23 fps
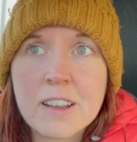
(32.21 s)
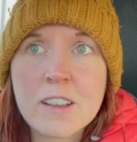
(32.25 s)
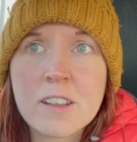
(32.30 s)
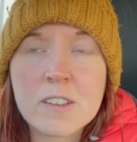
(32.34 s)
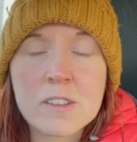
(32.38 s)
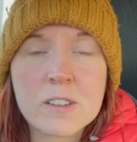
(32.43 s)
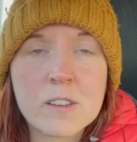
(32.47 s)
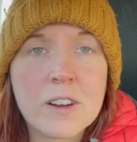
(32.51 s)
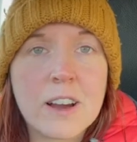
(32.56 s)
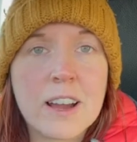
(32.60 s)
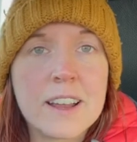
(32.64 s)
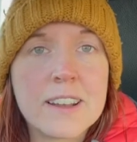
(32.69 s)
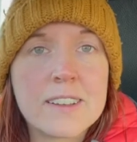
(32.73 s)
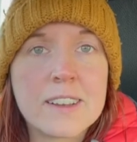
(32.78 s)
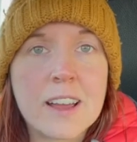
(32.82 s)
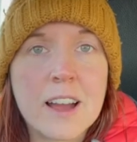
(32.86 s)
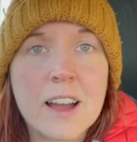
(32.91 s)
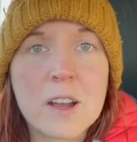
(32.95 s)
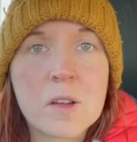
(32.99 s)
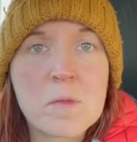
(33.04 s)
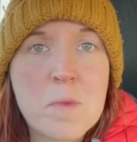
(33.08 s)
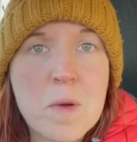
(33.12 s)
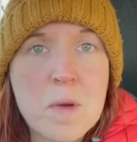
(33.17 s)
So I
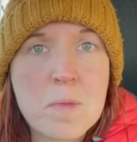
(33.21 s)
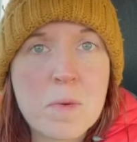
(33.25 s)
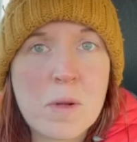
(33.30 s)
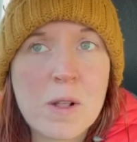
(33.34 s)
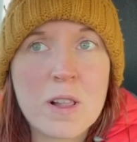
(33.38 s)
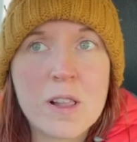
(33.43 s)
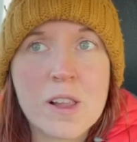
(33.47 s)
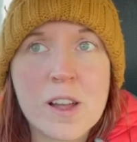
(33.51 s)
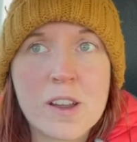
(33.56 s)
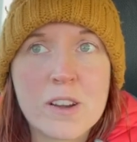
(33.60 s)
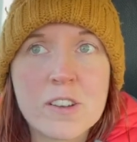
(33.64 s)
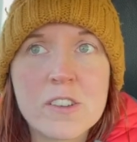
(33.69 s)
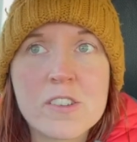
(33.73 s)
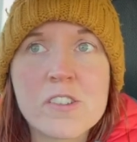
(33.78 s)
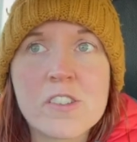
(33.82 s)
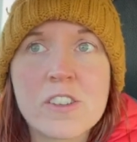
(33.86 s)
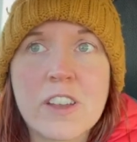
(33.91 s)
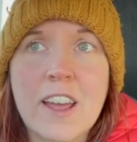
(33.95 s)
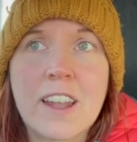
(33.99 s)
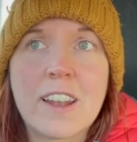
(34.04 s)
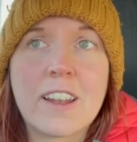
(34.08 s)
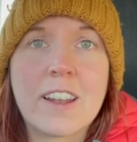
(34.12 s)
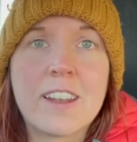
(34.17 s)
take people around
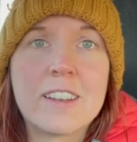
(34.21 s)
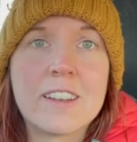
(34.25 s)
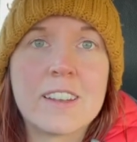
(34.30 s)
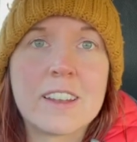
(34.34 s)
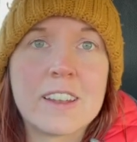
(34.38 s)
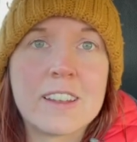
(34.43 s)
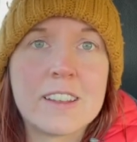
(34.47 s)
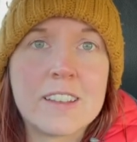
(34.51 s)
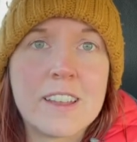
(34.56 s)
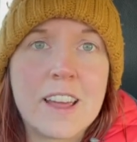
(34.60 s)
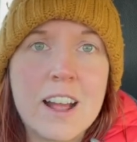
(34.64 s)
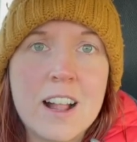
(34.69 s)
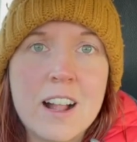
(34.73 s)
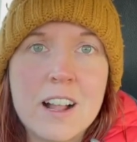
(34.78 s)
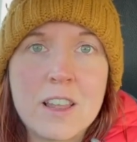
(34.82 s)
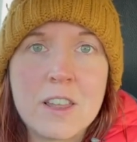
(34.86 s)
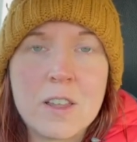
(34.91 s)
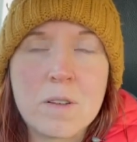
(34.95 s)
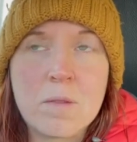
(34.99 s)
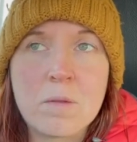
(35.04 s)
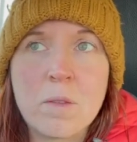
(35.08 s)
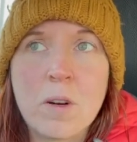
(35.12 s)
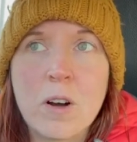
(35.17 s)
Shetland and tell
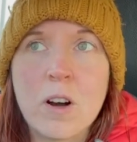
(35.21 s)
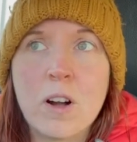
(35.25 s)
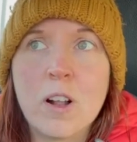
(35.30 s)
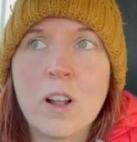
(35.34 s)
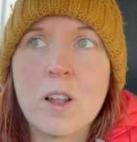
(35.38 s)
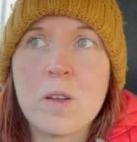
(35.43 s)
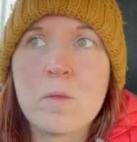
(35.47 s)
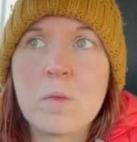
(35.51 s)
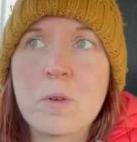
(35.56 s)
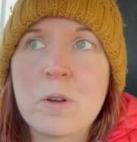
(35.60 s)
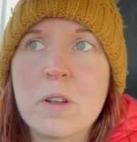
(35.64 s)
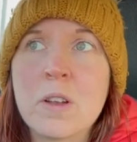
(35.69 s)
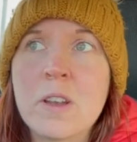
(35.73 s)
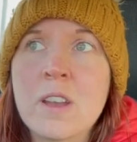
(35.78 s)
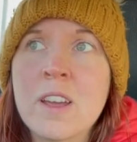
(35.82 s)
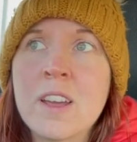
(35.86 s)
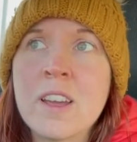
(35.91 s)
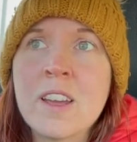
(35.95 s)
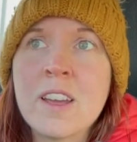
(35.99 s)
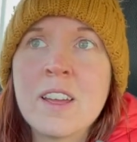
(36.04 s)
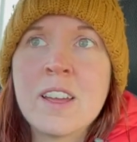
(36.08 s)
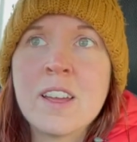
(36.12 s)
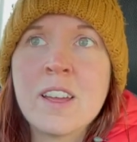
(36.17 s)
them all about
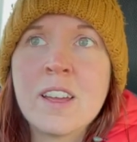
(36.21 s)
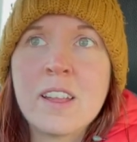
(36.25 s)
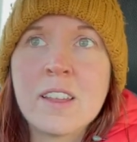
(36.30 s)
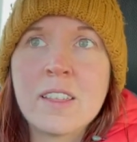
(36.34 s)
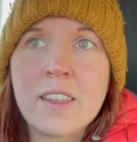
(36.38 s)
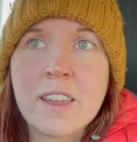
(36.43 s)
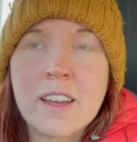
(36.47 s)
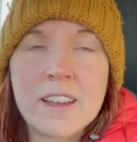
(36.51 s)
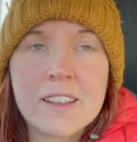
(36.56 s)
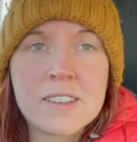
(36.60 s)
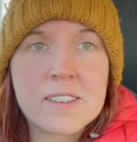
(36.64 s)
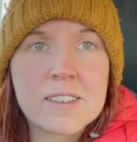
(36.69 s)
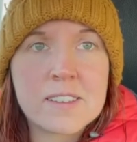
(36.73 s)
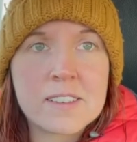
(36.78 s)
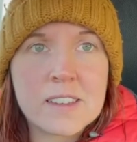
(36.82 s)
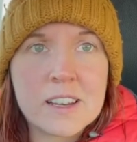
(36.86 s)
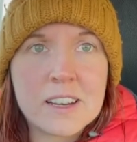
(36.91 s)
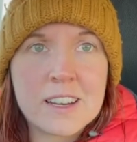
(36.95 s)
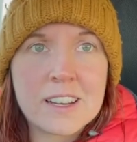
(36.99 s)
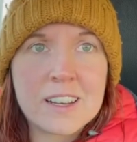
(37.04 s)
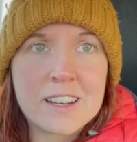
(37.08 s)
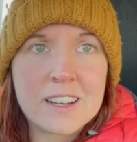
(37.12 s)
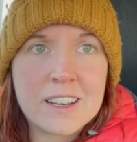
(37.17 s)
the
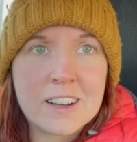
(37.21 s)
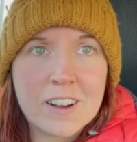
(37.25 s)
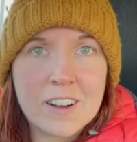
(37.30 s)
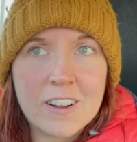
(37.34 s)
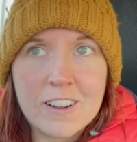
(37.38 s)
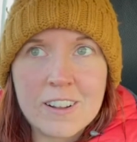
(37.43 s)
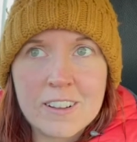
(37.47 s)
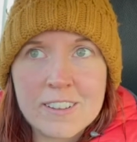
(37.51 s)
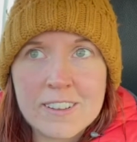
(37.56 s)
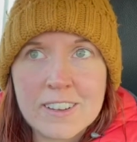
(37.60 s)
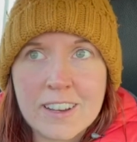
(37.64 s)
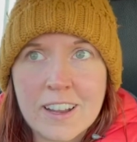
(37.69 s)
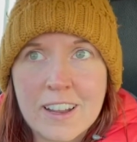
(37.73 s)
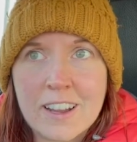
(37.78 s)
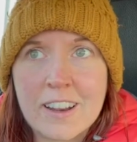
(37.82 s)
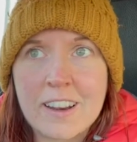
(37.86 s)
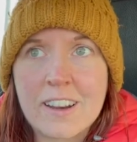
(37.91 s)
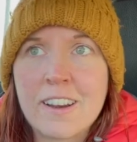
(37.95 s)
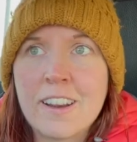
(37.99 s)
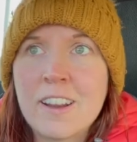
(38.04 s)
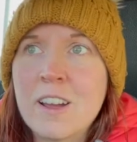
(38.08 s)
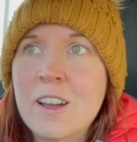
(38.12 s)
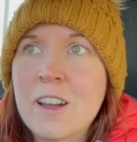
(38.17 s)
history, the
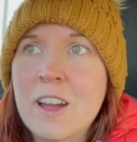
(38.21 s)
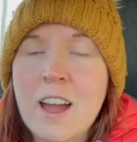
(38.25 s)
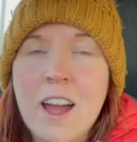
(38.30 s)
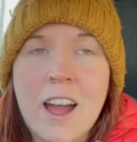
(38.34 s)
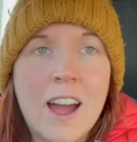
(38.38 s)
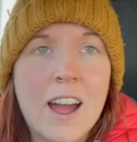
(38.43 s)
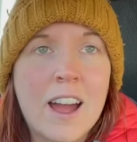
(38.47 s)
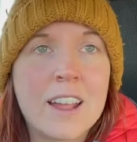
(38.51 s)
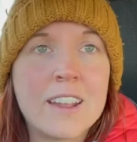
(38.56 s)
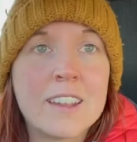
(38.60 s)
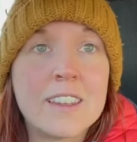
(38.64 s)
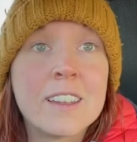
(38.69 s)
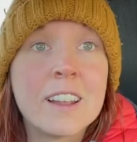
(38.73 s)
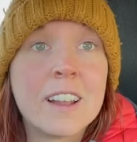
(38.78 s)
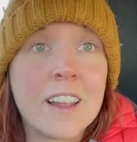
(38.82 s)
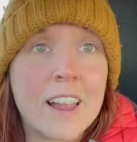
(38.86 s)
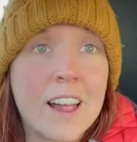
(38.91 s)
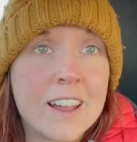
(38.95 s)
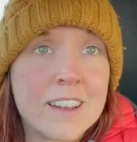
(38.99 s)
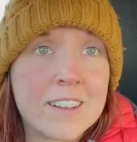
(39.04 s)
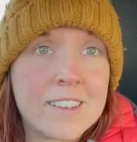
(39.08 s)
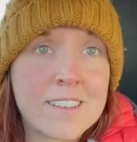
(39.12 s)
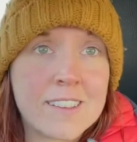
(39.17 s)
culture and the
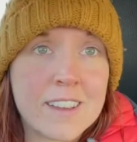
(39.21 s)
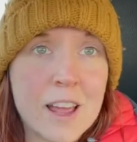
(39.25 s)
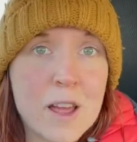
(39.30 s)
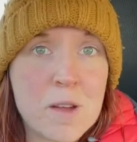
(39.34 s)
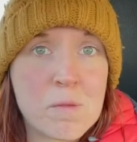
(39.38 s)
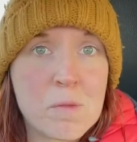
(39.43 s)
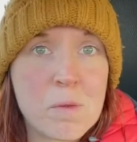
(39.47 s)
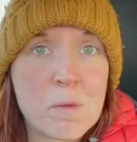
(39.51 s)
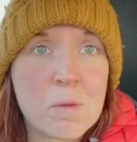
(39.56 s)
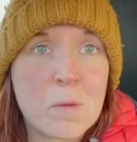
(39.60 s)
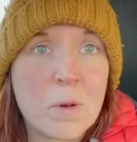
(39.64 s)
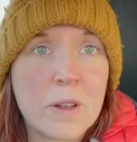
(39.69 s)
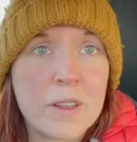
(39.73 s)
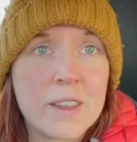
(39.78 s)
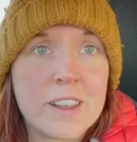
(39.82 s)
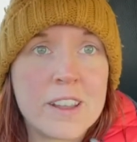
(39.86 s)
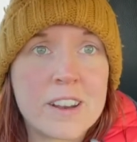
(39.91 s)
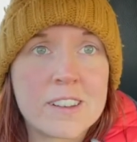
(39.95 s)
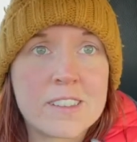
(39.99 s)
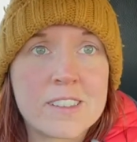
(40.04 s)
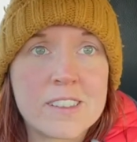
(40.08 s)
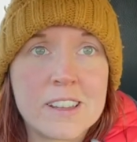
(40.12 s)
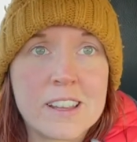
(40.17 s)
landscape and what
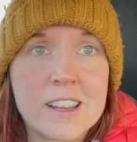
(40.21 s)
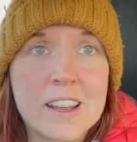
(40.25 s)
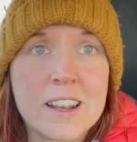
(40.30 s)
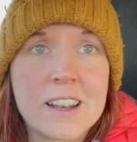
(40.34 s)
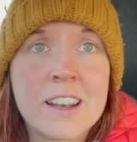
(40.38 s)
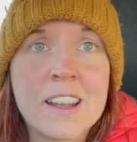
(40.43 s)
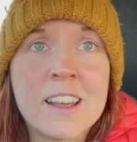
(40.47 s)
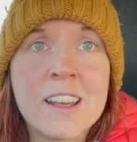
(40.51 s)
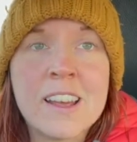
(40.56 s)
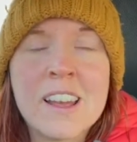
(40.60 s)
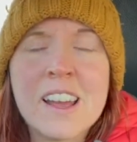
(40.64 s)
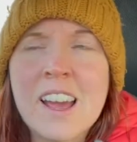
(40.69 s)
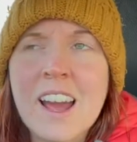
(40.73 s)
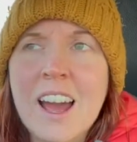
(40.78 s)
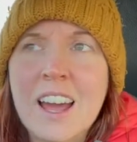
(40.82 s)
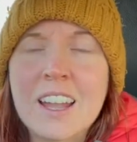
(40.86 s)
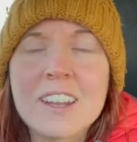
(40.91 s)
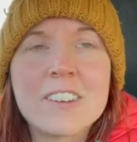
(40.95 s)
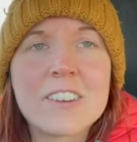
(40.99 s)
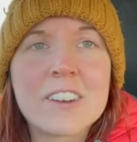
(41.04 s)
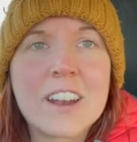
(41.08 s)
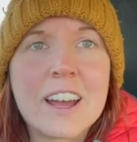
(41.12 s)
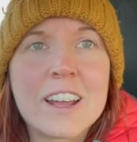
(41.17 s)
they're seeing
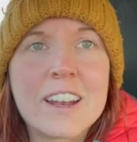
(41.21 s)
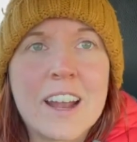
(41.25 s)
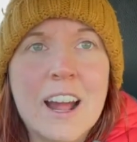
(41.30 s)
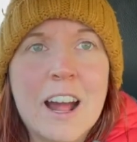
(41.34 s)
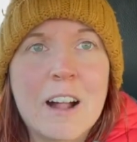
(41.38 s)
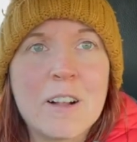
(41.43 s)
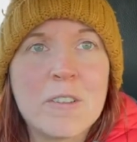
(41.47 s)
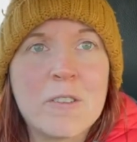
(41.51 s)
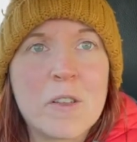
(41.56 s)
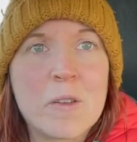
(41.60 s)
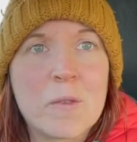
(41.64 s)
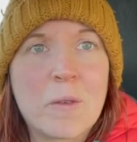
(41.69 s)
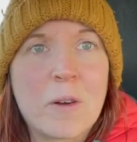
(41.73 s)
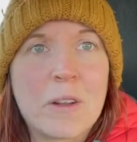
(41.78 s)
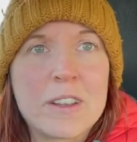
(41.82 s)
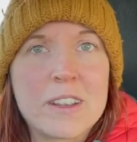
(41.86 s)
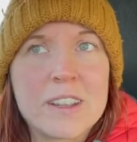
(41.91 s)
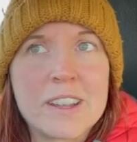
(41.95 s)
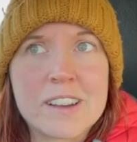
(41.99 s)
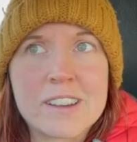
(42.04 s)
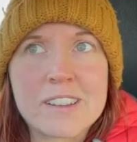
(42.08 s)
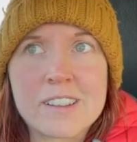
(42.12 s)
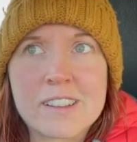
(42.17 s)
and try and help them
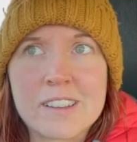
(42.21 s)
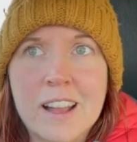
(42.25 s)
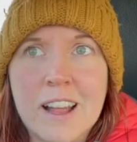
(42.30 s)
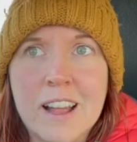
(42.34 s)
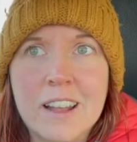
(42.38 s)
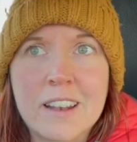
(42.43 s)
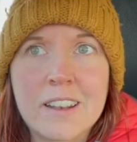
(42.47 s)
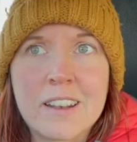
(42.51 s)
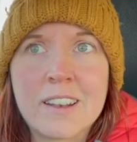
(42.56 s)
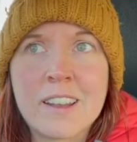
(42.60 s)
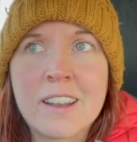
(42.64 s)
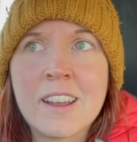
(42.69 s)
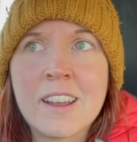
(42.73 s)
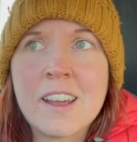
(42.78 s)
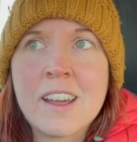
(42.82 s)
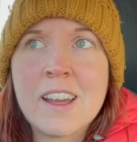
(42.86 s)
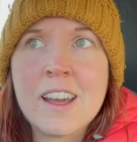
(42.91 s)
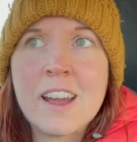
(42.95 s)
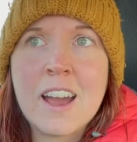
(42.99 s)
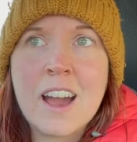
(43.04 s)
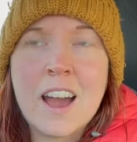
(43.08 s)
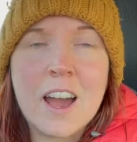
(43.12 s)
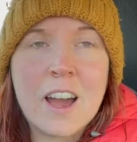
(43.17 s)
understand
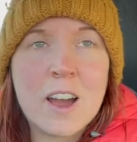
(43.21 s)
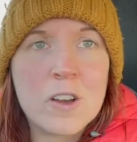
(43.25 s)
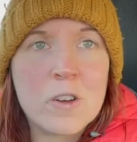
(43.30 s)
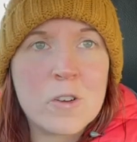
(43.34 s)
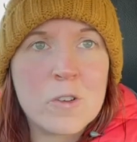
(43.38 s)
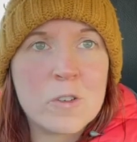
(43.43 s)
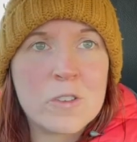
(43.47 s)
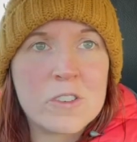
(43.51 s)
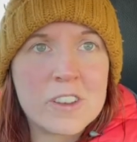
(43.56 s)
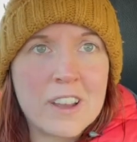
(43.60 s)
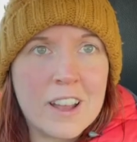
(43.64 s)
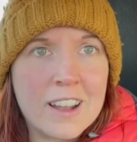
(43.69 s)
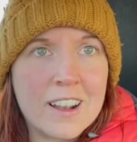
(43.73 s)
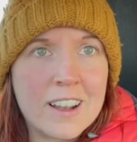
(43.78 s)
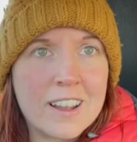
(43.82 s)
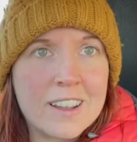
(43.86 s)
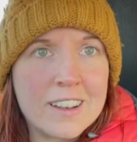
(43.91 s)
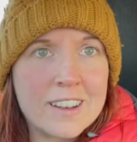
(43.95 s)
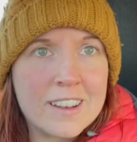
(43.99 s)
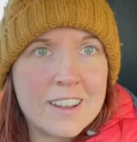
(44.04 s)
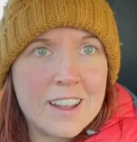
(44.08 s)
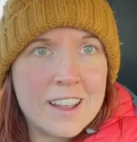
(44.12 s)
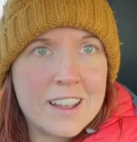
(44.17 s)
how
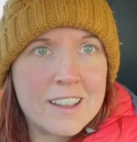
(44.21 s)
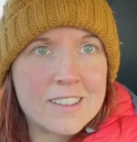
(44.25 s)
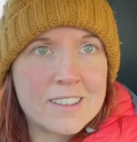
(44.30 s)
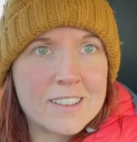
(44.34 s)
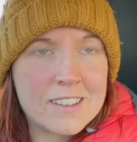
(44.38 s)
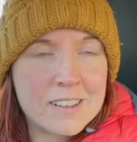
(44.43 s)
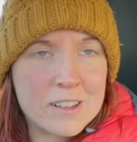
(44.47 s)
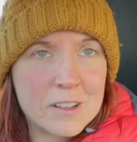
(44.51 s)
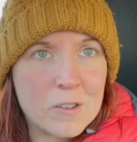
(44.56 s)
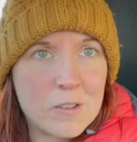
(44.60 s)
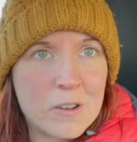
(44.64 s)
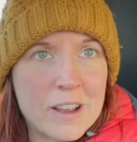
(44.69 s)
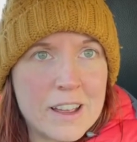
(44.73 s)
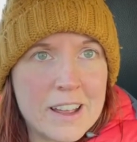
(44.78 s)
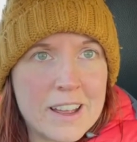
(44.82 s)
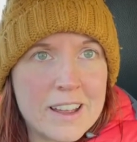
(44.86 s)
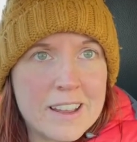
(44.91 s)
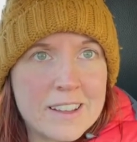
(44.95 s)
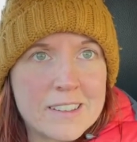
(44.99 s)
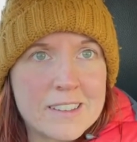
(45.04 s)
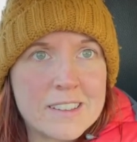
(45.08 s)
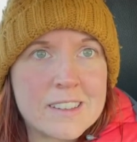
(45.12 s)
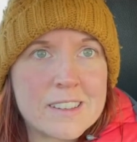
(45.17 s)
Shetland is the way it
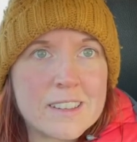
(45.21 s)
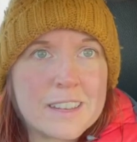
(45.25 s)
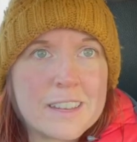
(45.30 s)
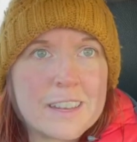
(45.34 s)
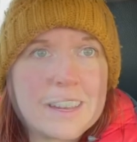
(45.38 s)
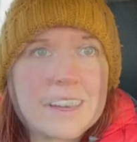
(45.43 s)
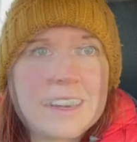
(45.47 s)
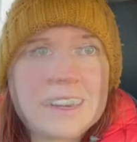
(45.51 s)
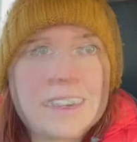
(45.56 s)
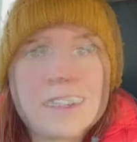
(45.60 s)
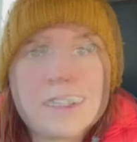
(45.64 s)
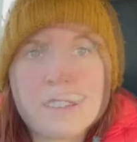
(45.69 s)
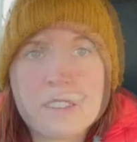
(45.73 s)
is today.